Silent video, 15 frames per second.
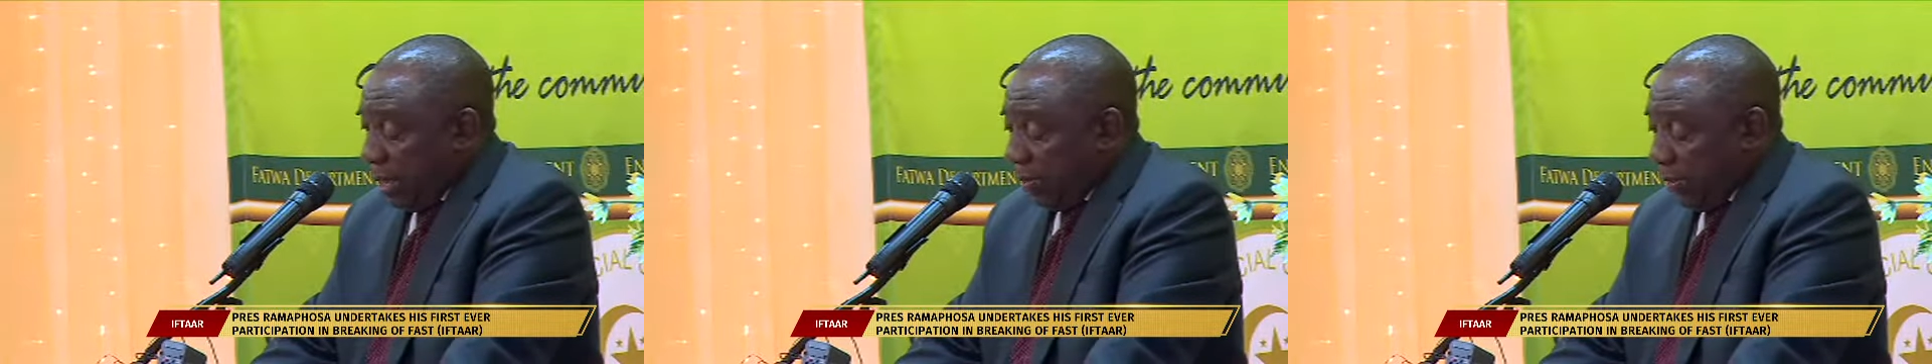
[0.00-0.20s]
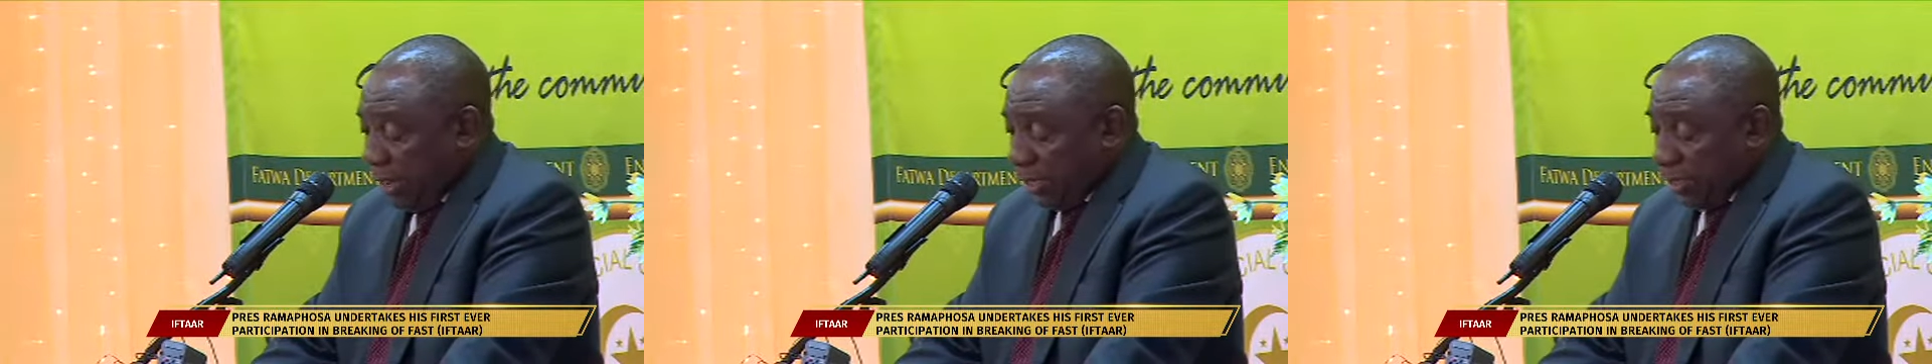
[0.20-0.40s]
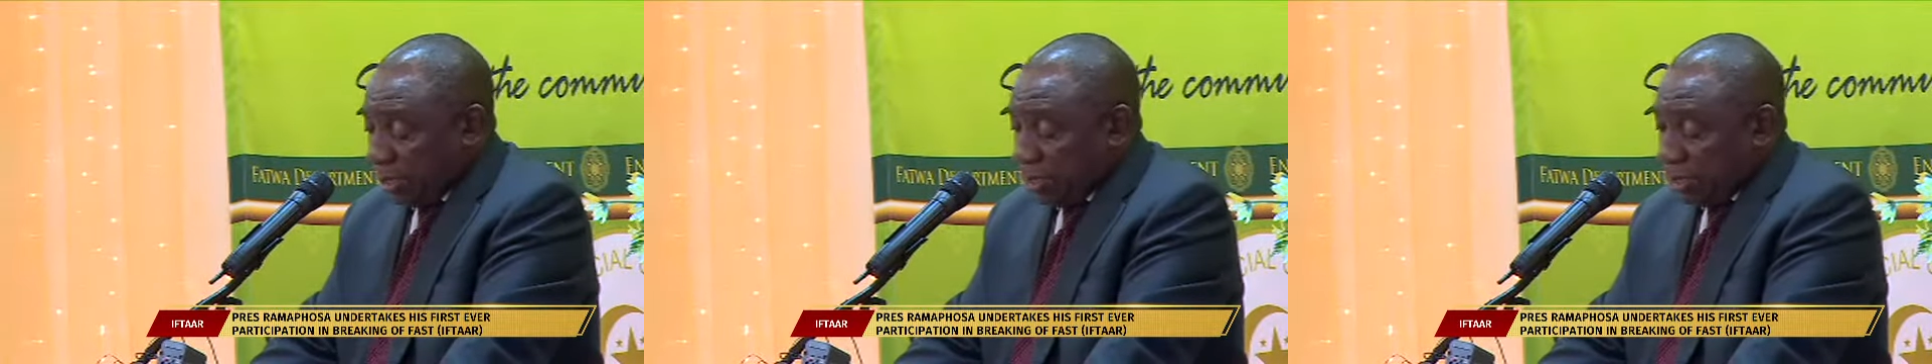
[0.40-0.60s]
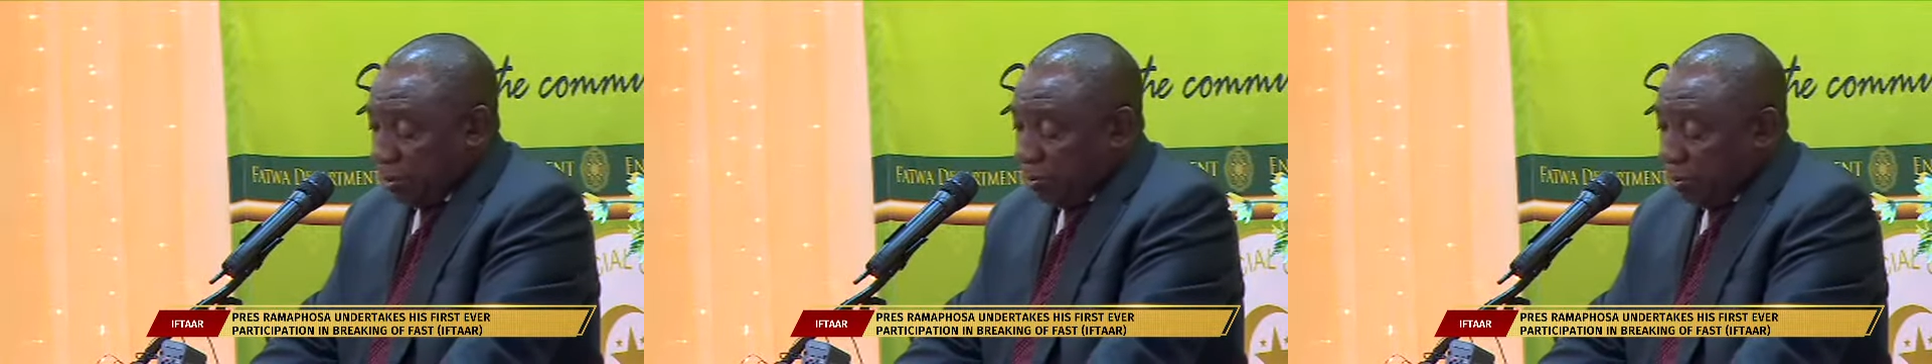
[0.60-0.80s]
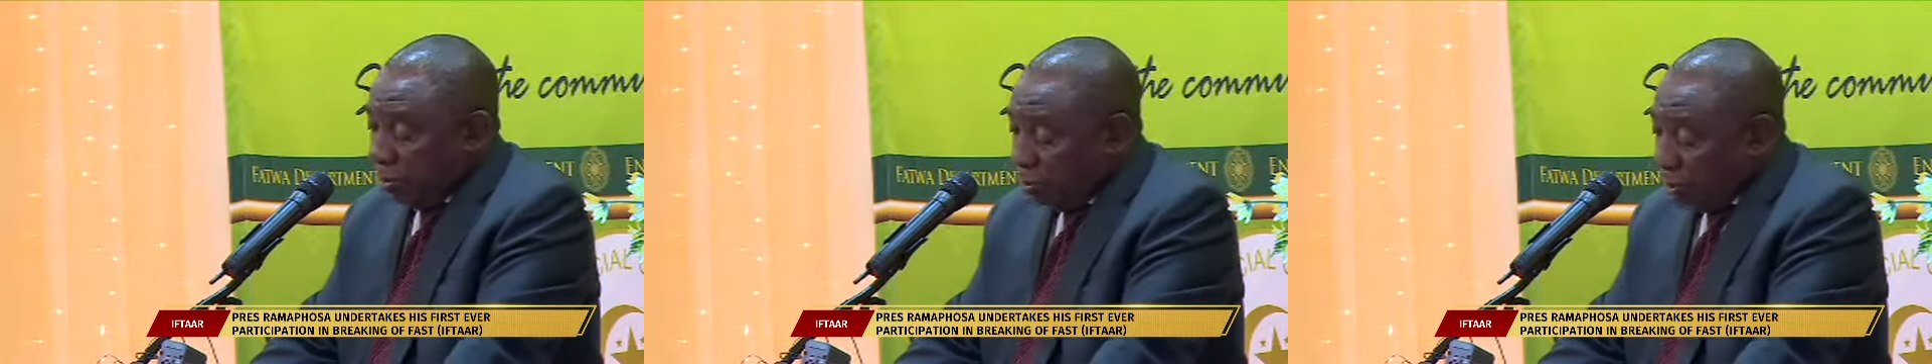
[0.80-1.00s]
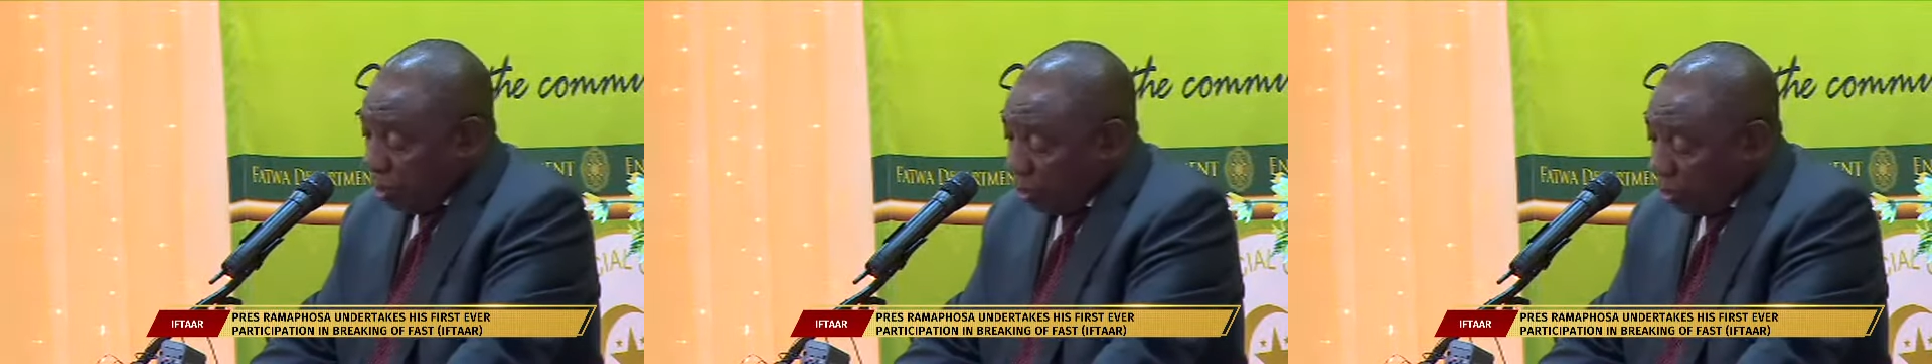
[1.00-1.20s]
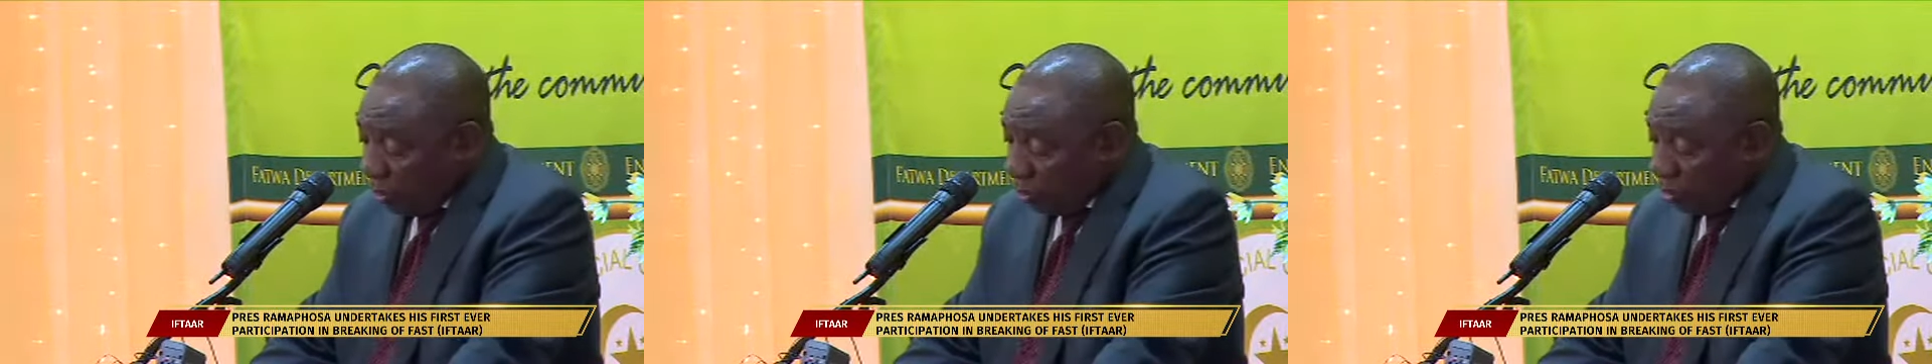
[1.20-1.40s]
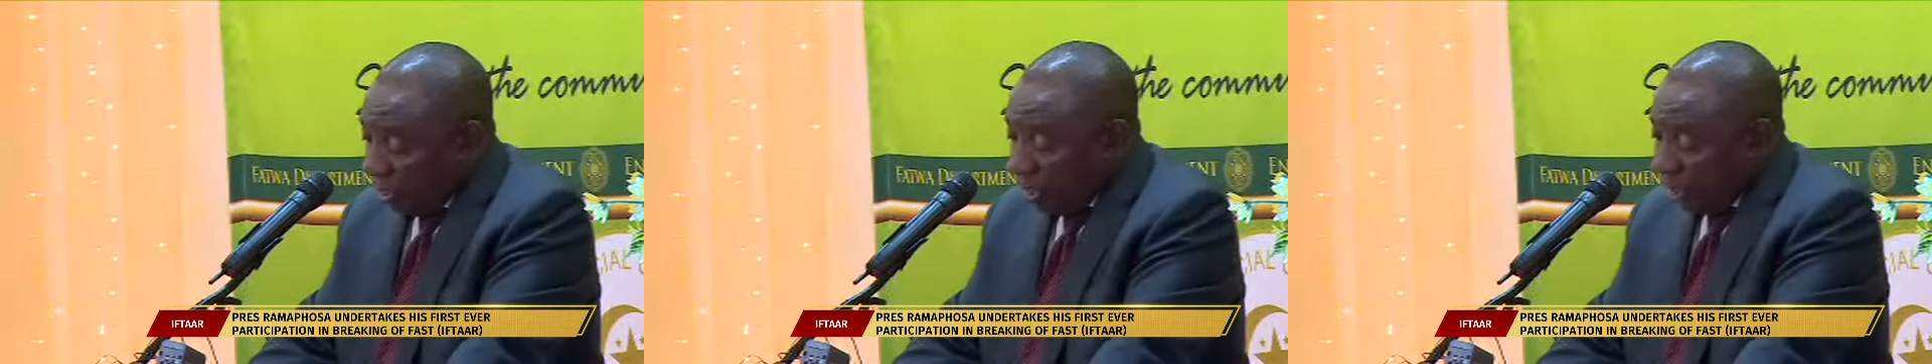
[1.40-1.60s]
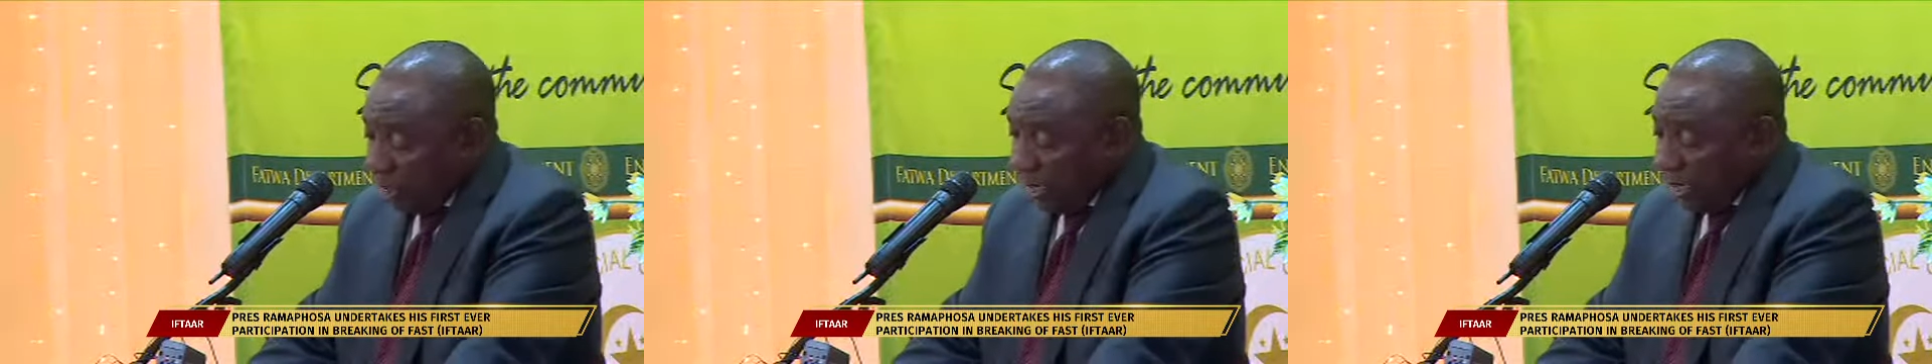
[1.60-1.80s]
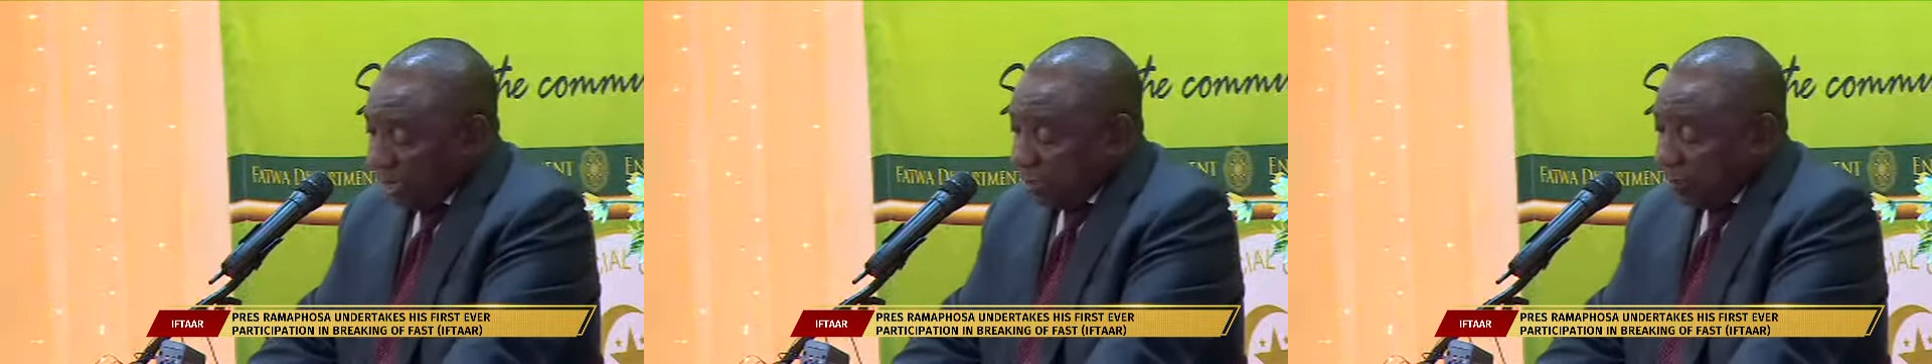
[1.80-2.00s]
that we will not
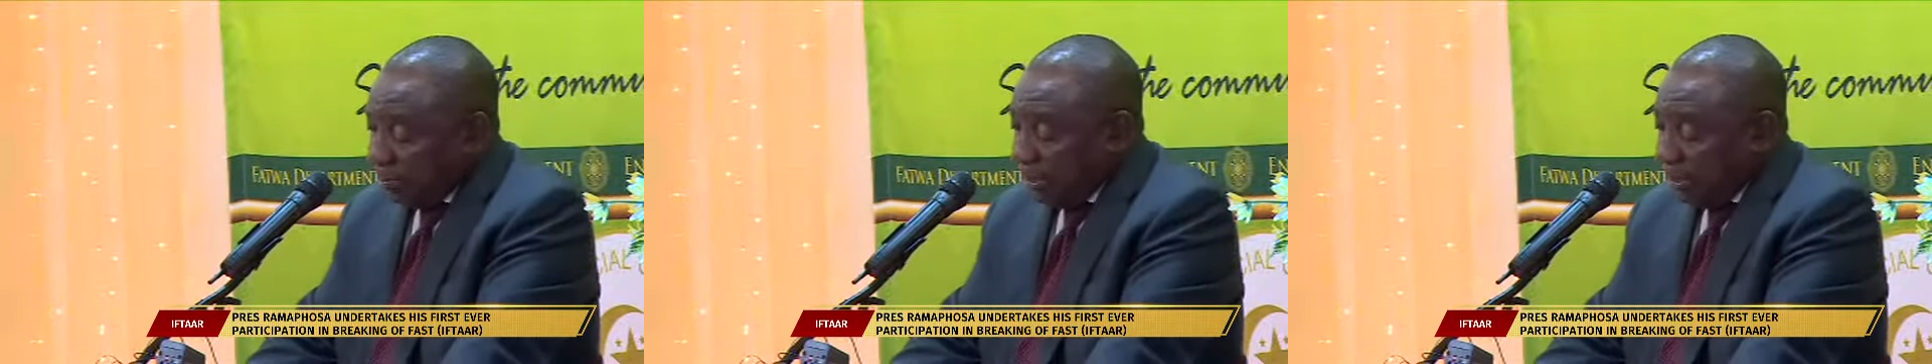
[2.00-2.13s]
tolerate